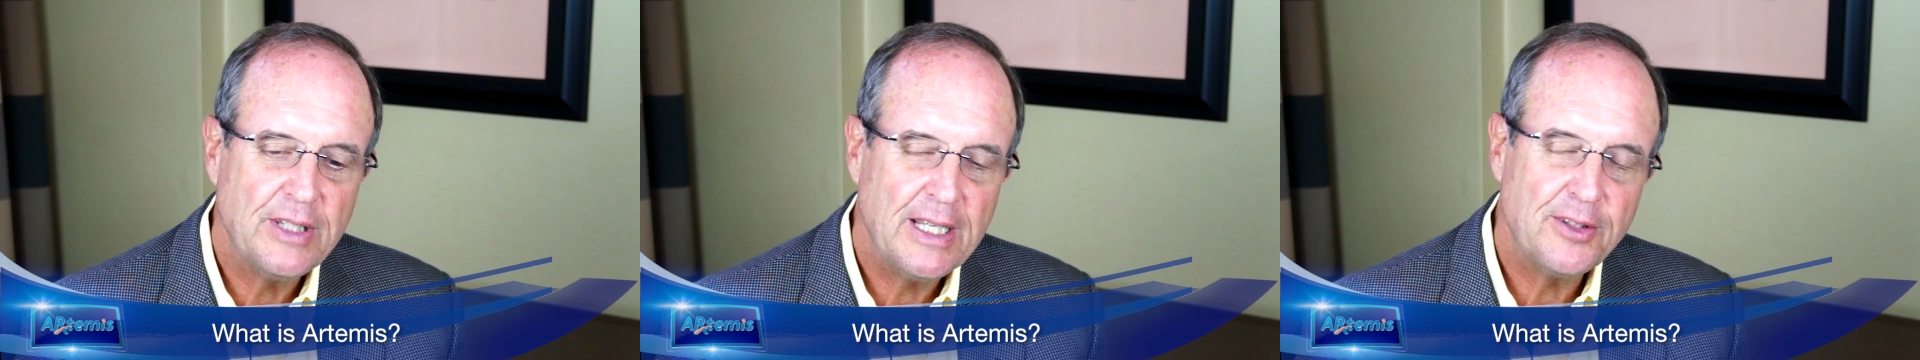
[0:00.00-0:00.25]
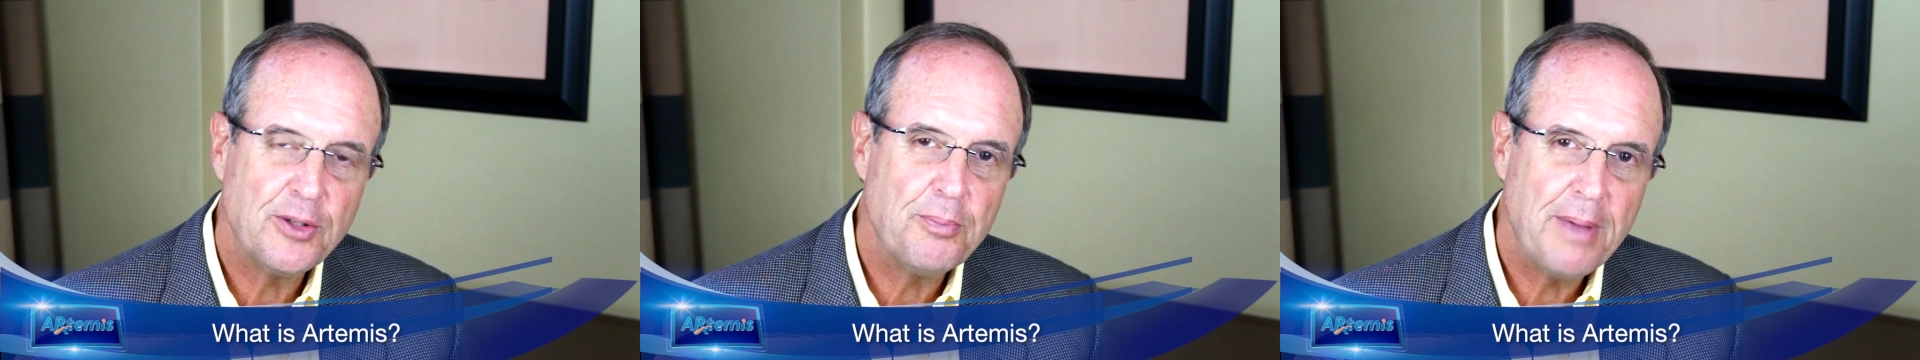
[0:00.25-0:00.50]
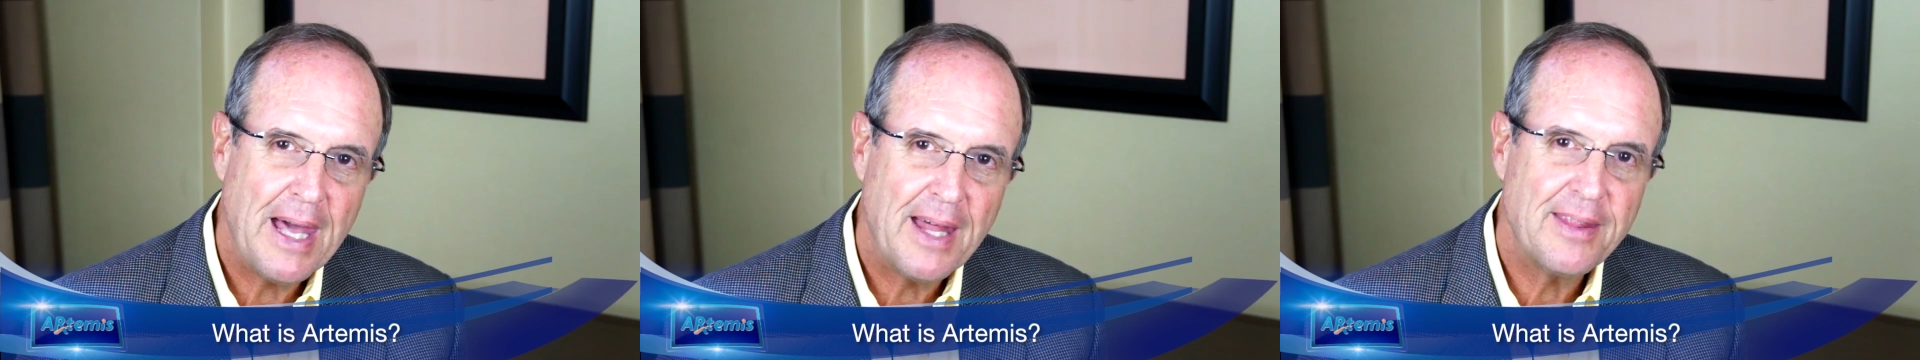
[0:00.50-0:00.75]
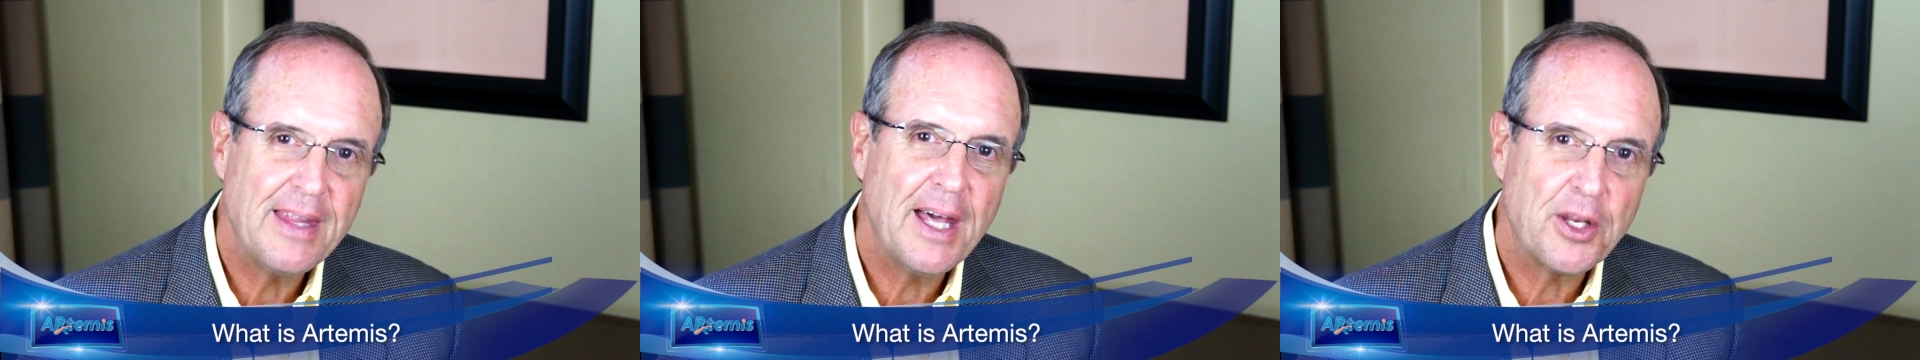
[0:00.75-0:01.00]
take the
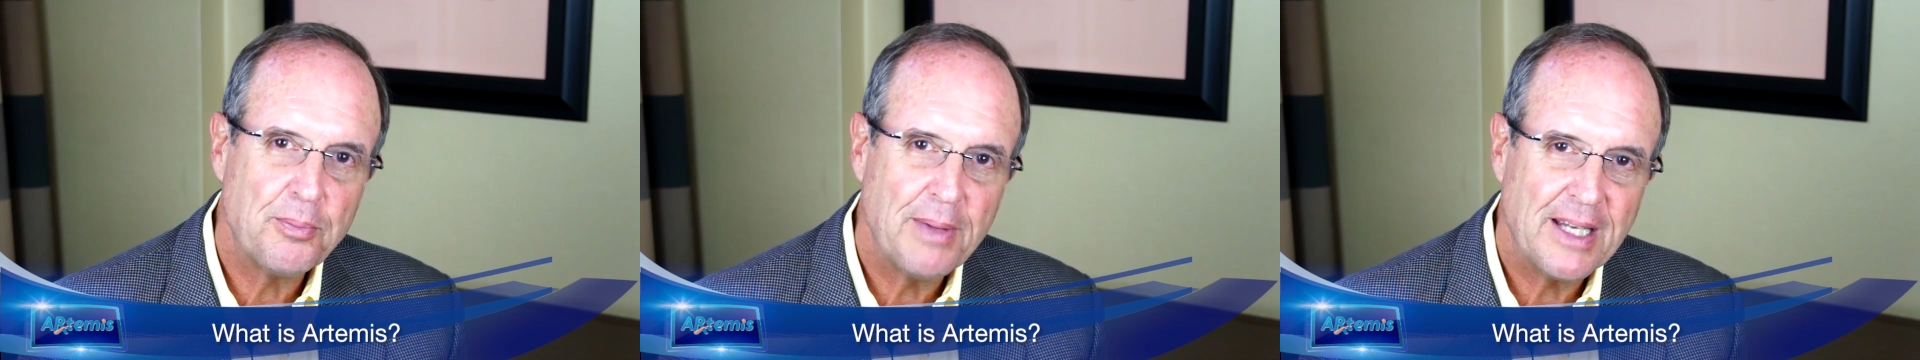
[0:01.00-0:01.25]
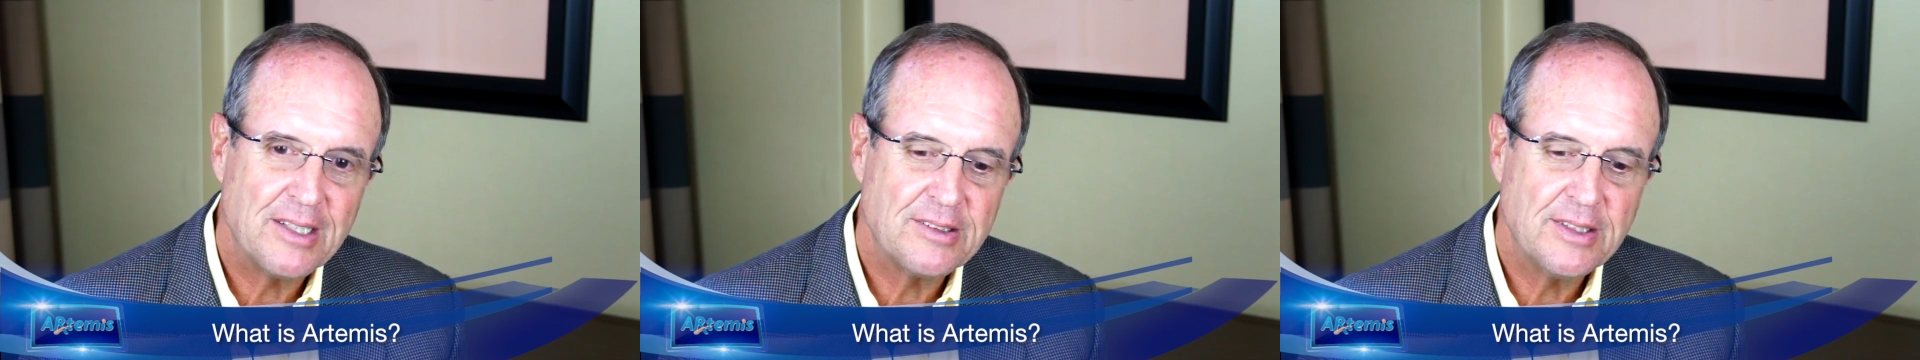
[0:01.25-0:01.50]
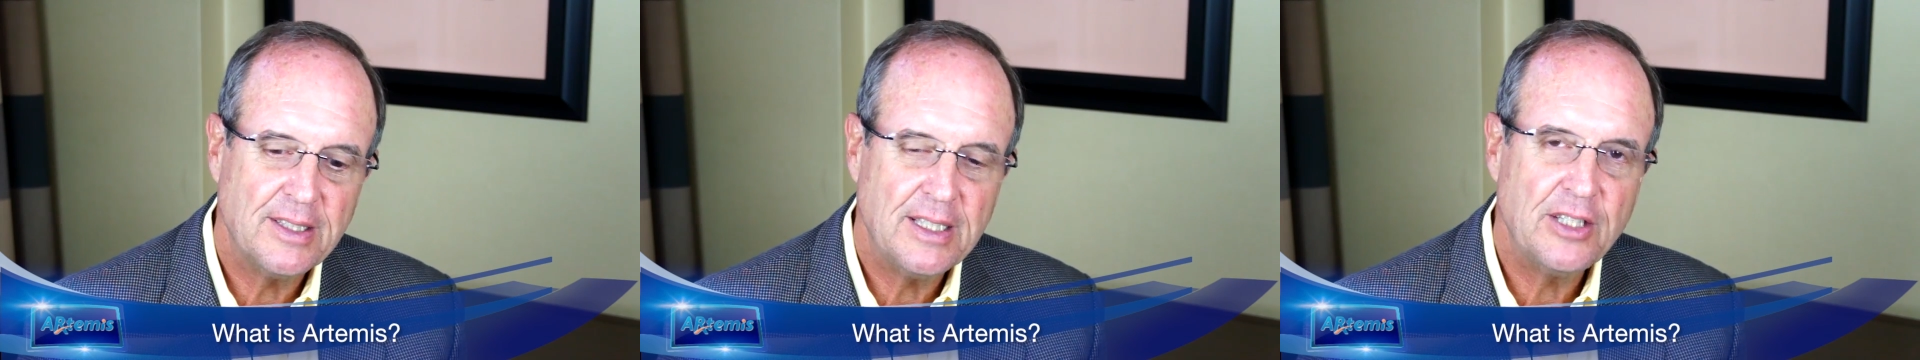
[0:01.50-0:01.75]
math out of medicine.